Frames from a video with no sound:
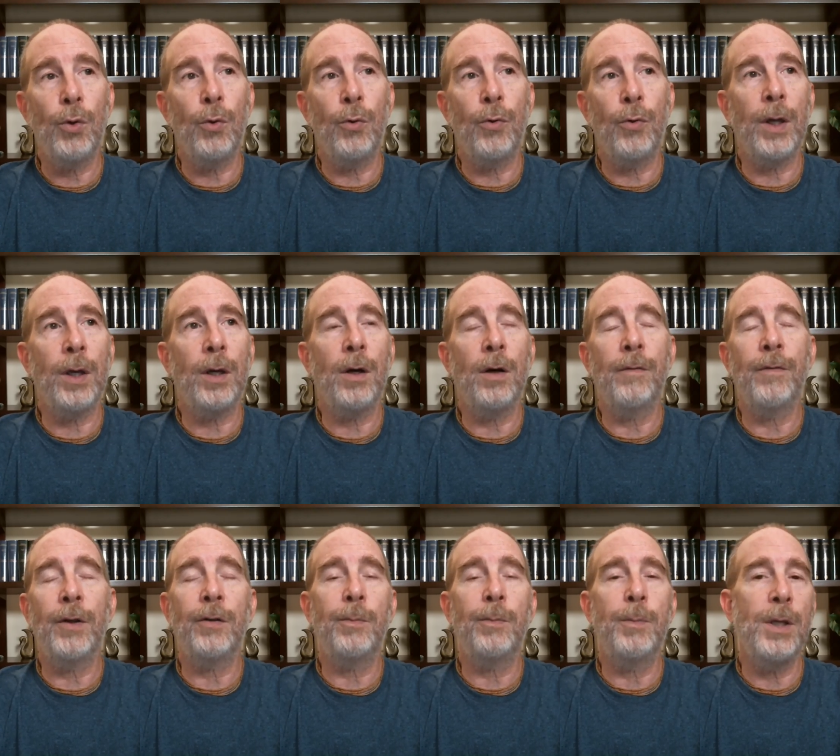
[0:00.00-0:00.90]
think of
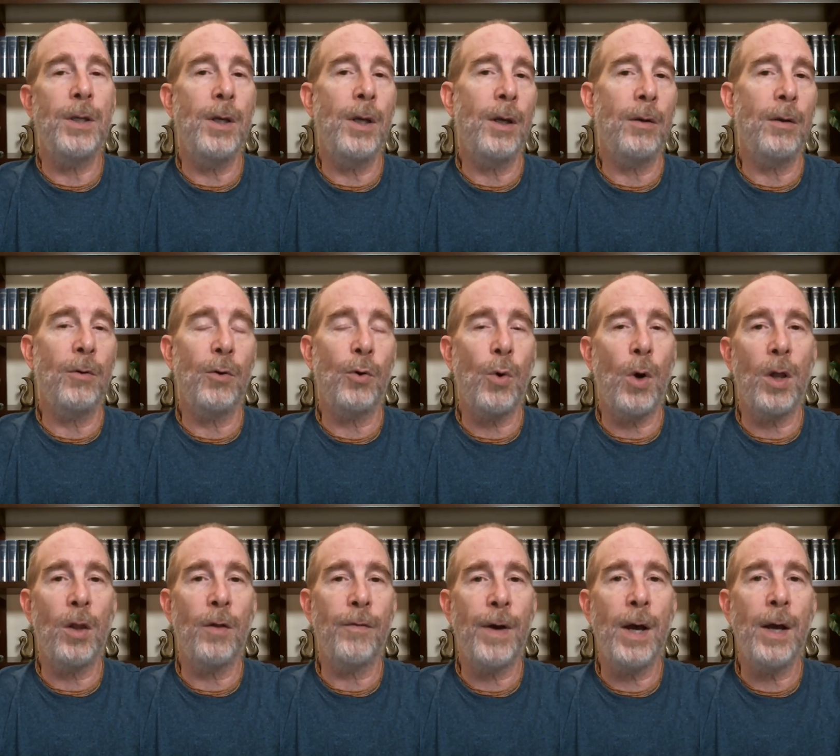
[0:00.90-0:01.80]
as being
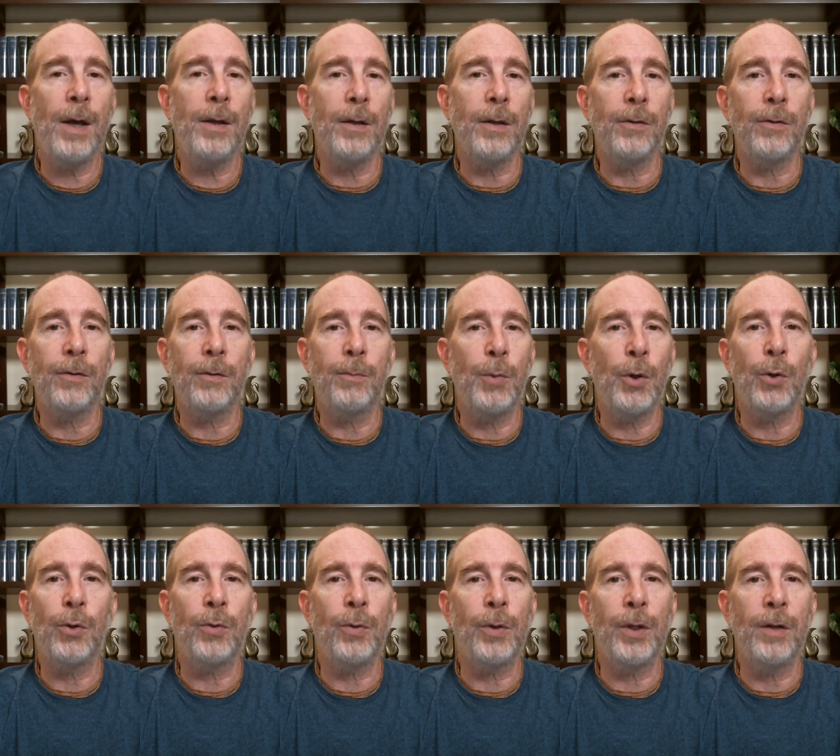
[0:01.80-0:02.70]
qualified as
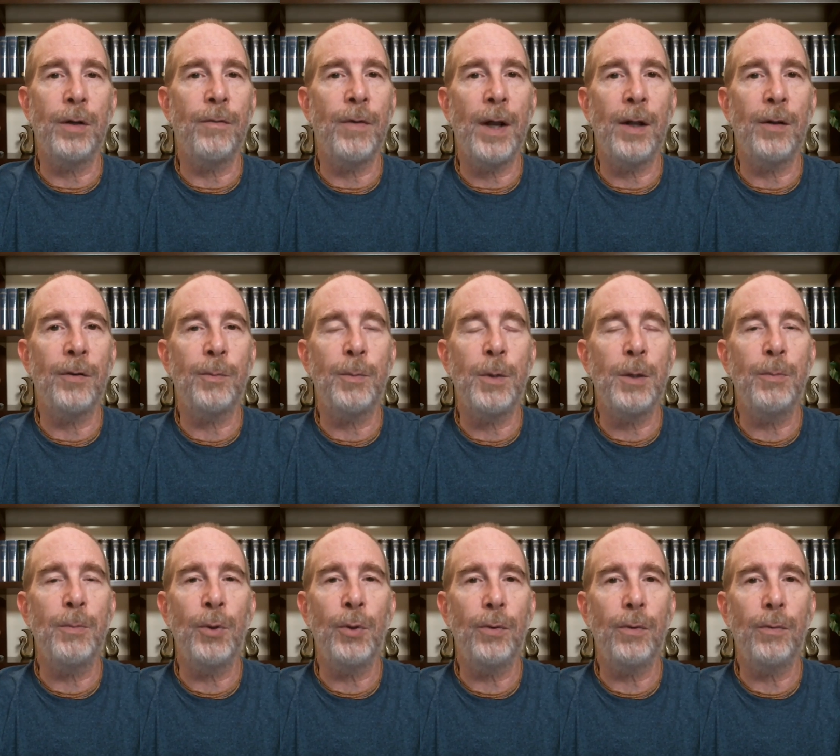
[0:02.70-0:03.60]
spiritually advanced
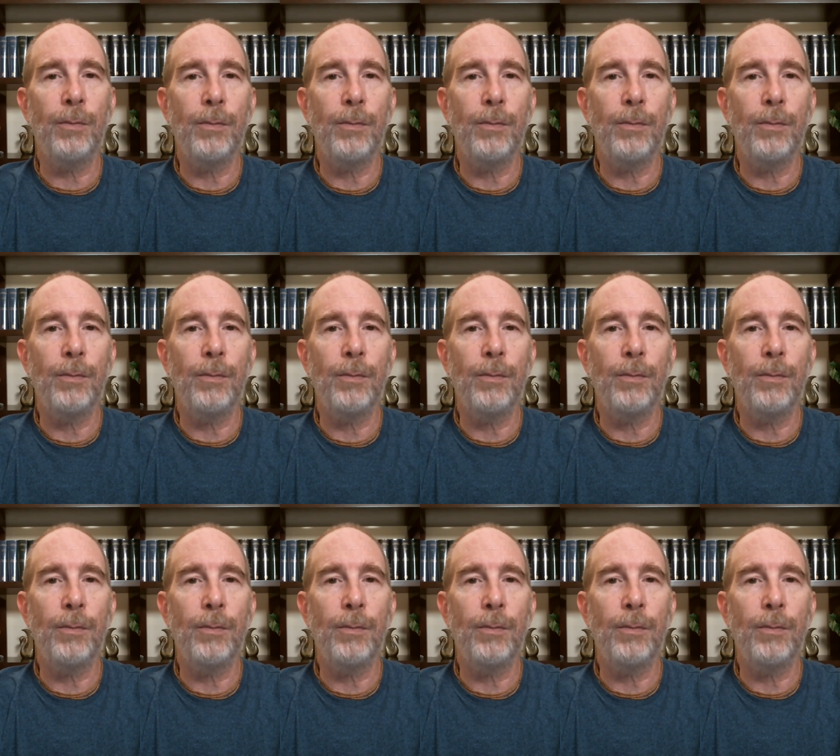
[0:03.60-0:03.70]
people,